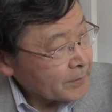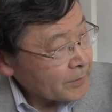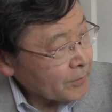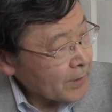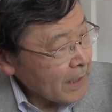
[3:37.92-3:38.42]

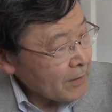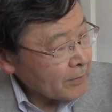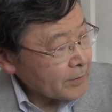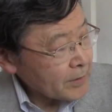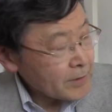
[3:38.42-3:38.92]
So
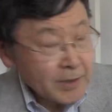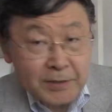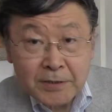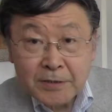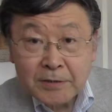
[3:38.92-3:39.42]
now these
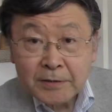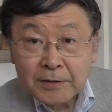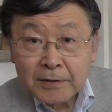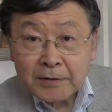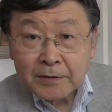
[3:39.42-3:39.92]

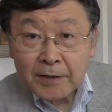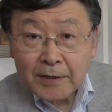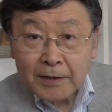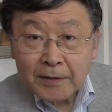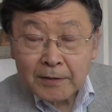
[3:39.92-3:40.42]

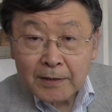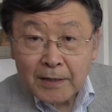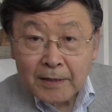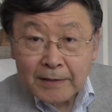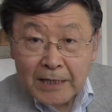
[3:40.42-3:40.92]
16
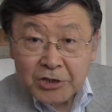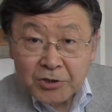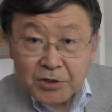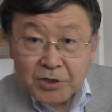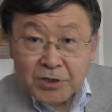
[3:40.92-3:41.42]

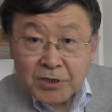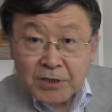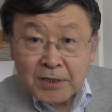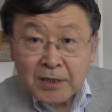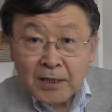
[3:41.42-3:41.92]
nations
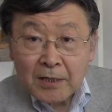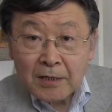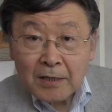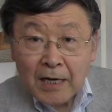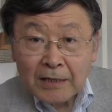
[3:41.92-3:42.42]

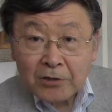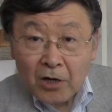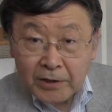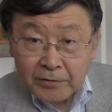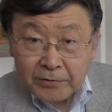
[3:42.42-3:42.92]
are
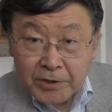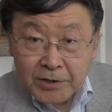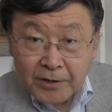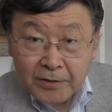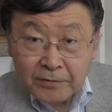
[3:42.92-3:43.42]
talking to
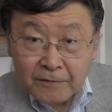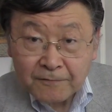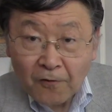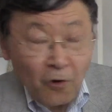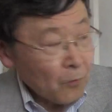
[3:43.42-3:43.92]
each other to
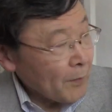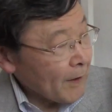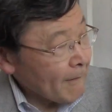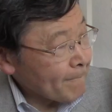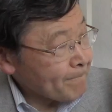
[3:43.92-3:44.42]

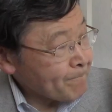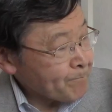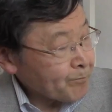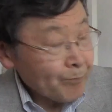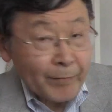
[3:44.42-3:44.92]
form
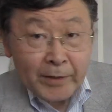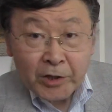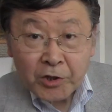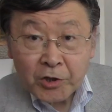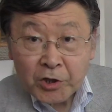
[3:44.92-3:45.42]

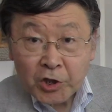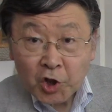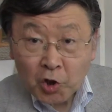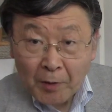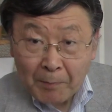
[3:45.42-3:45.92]

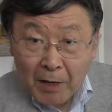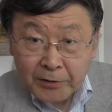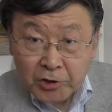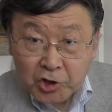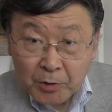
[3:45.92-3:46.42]
economic
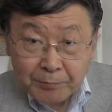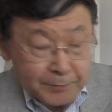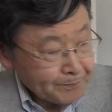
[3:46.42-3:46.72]
partnership.